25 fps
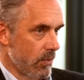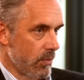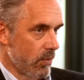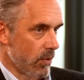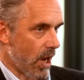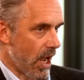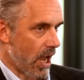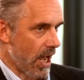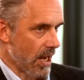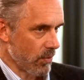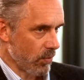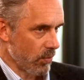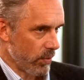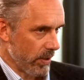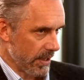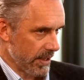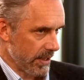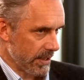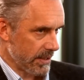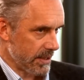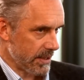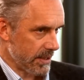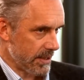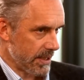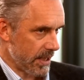We're
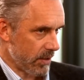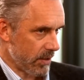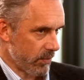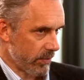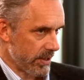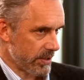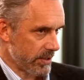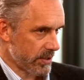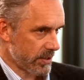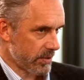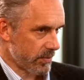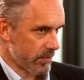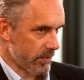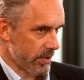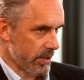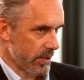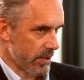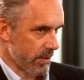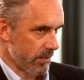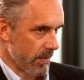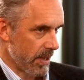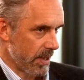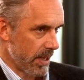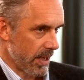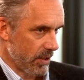unwilling to take risks with
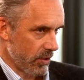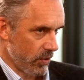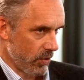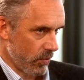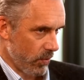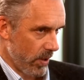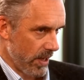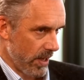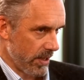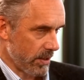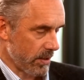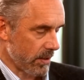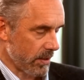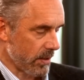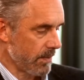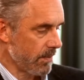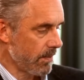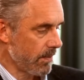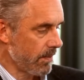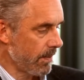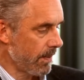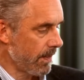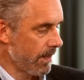them, and no wonder.